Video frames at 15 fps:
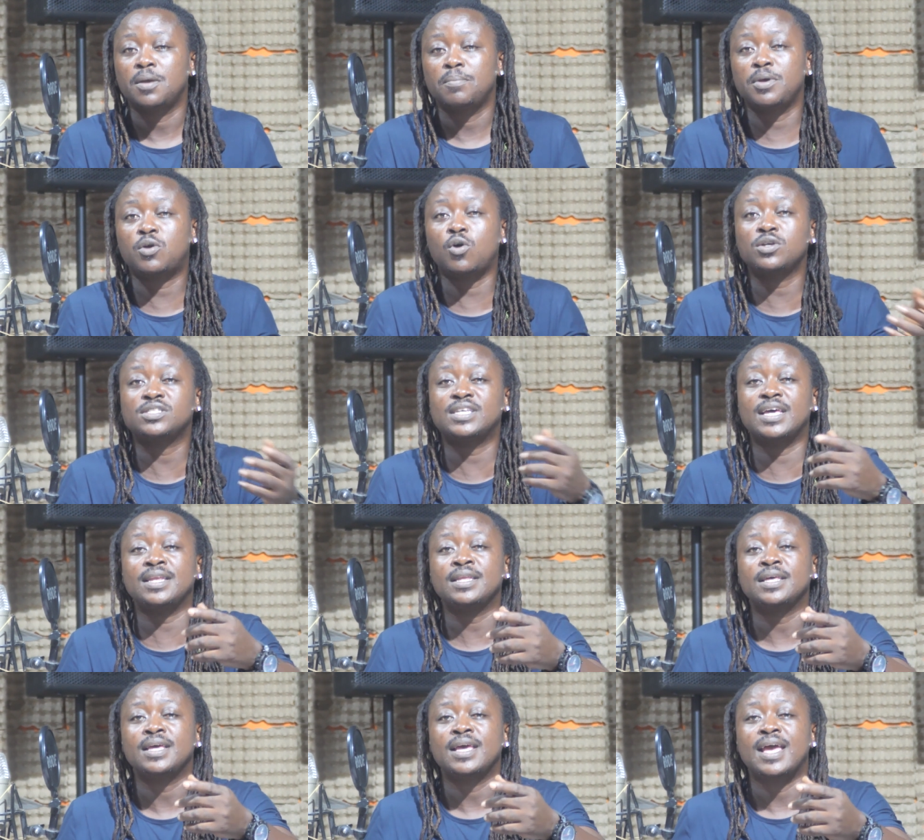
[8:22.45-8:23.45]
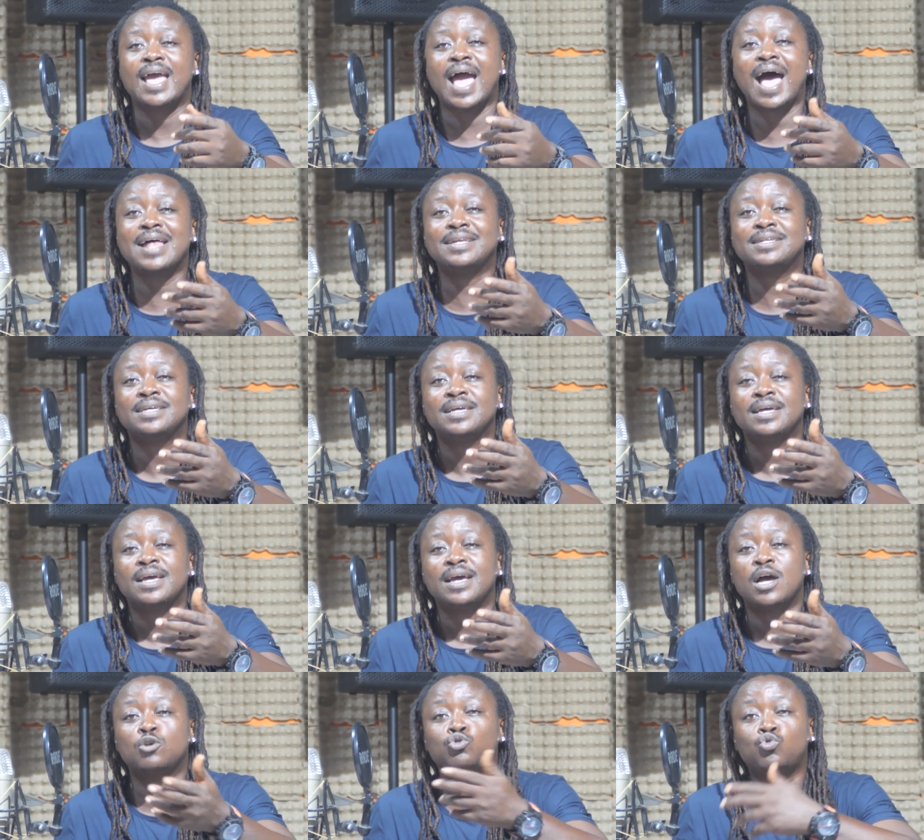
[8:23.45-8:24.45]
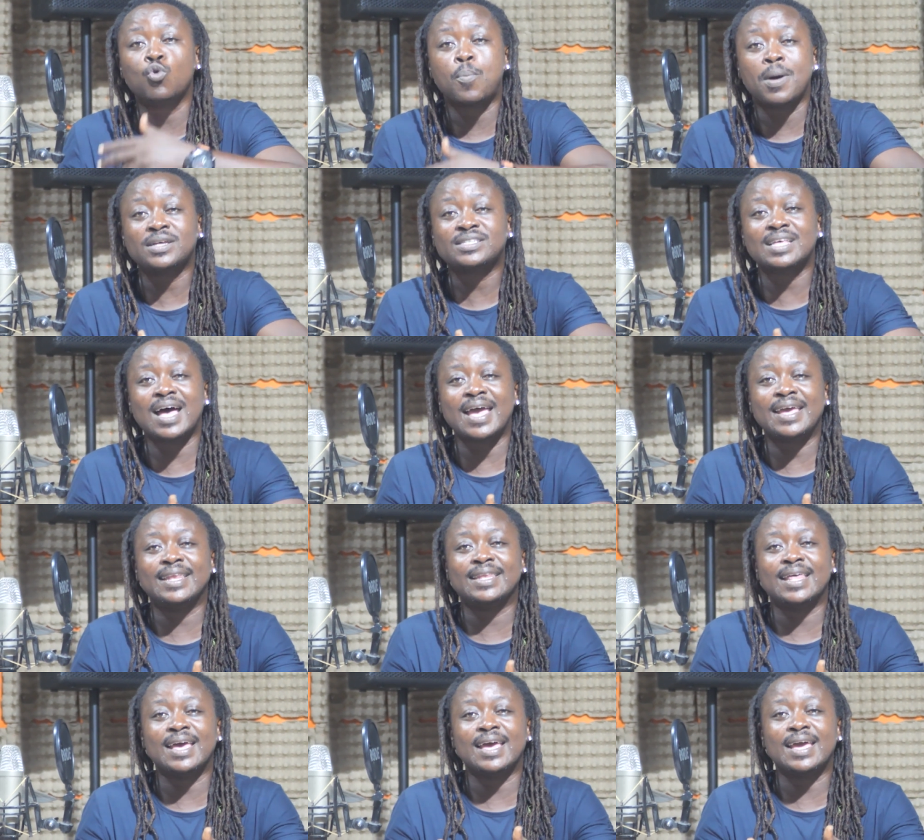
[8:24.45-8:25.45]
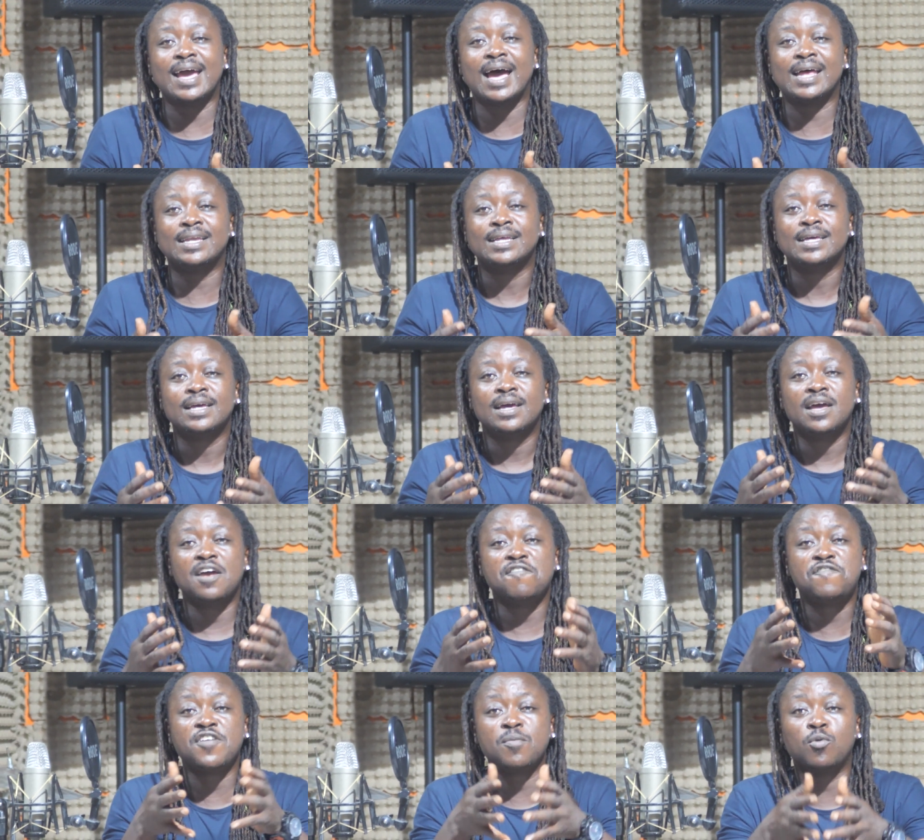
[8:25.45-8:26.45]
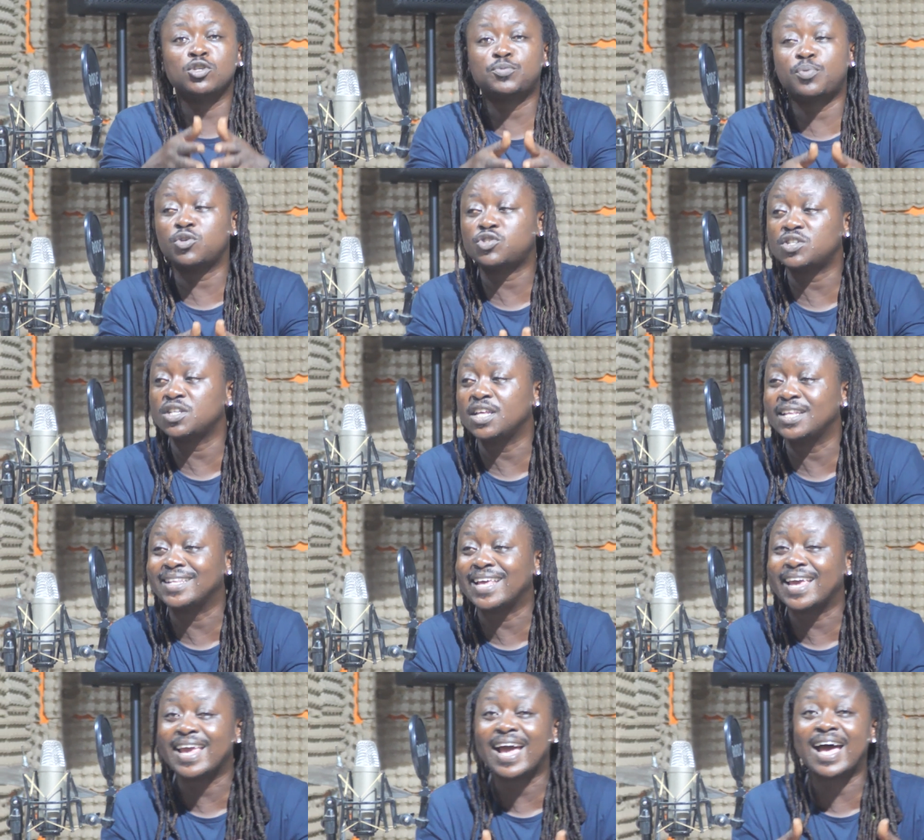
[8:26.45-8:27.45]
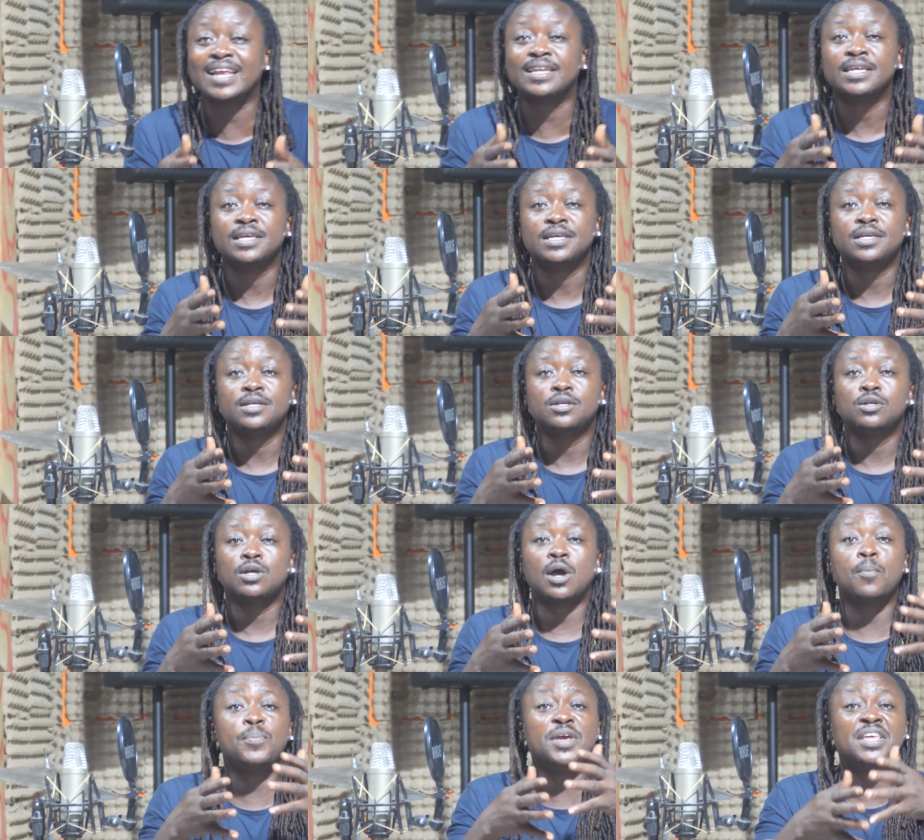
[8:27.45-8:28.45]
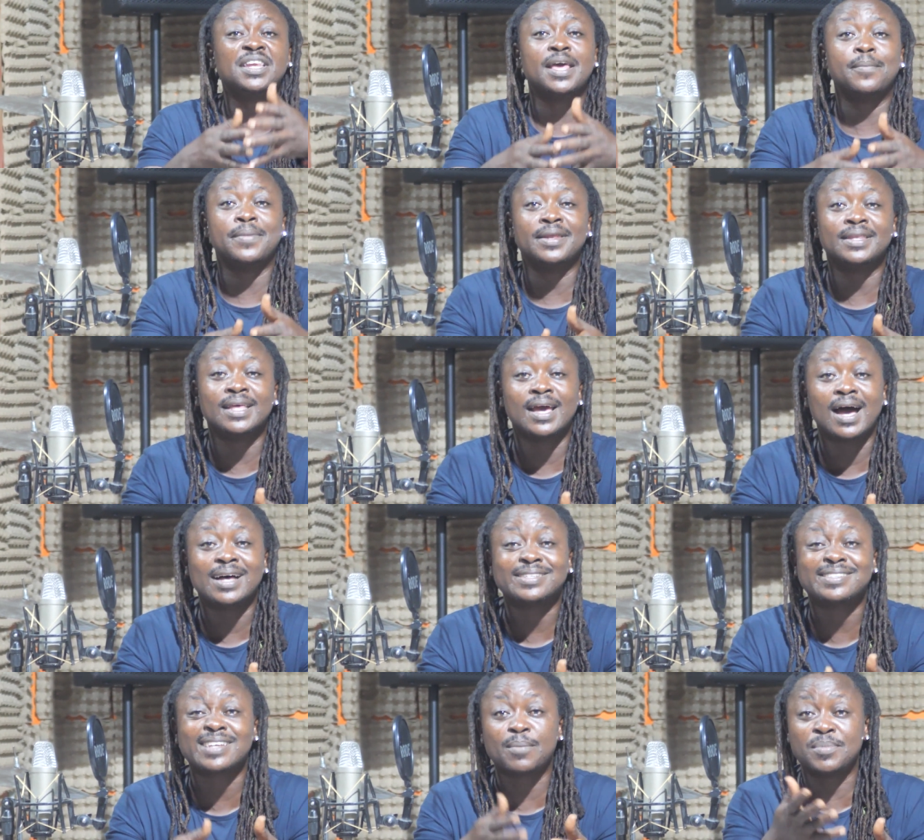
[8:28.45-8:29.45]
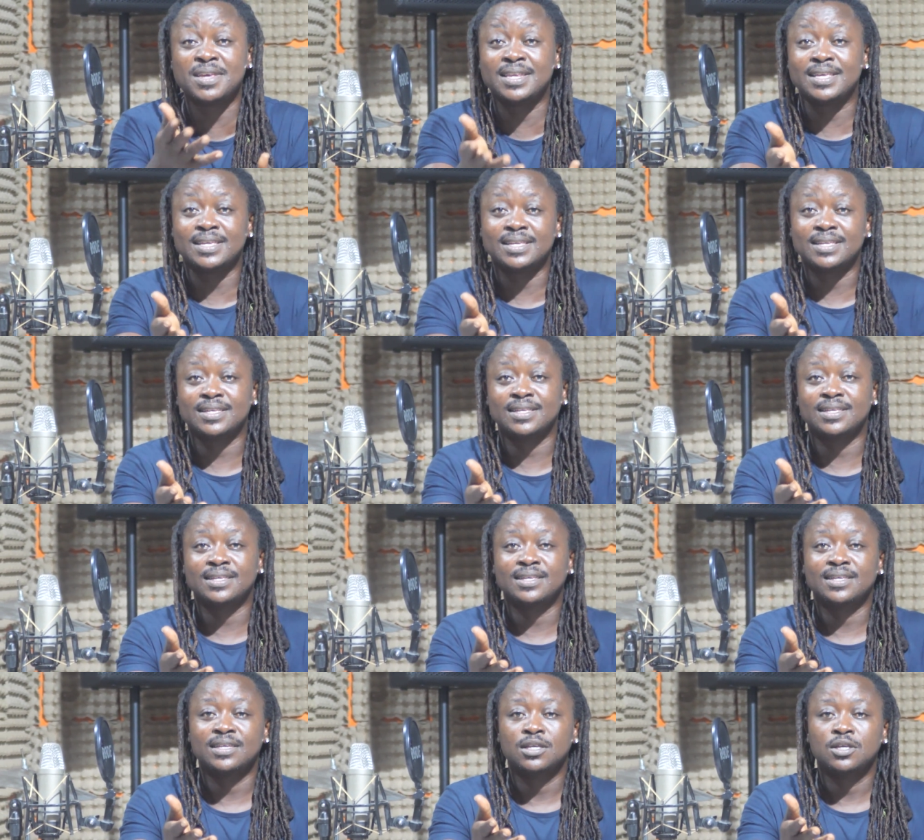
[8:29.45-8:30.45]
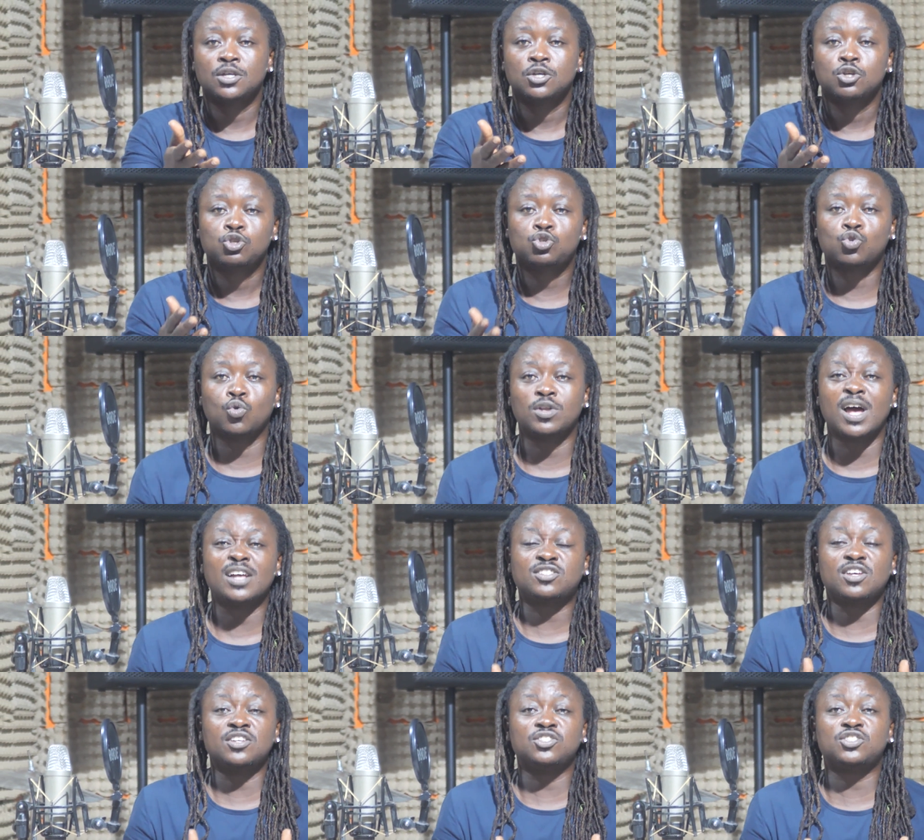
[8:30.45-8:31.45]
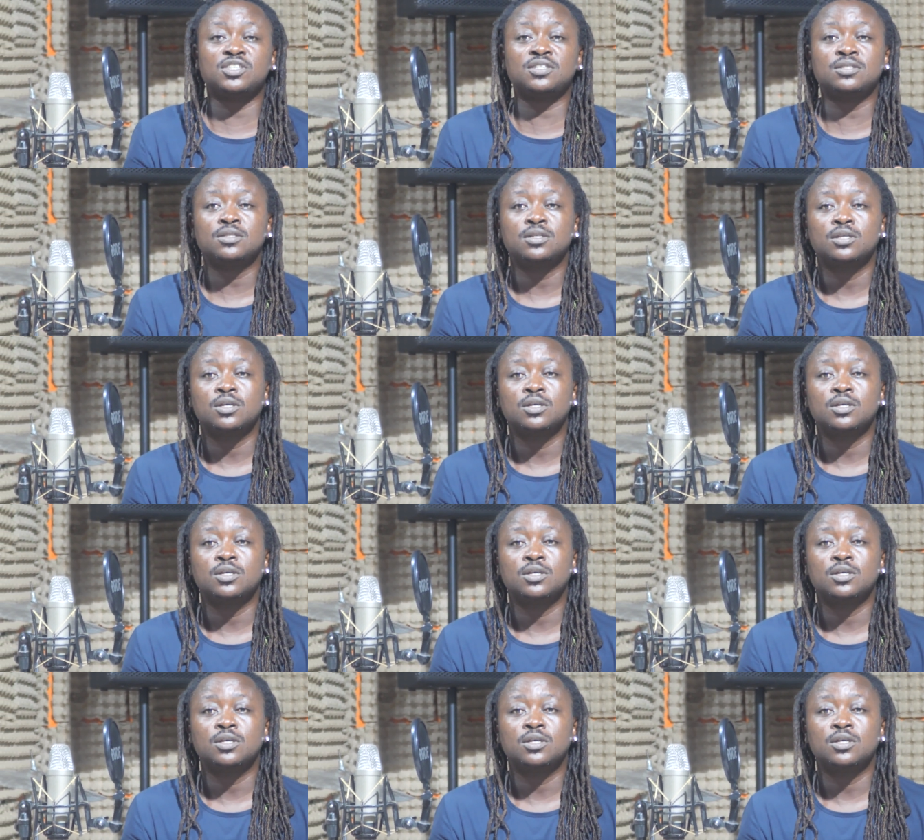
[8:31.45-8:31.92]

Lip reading: because then it had a superstar in there, it had a famous person in there, it had a big name in there as Samini. So the attention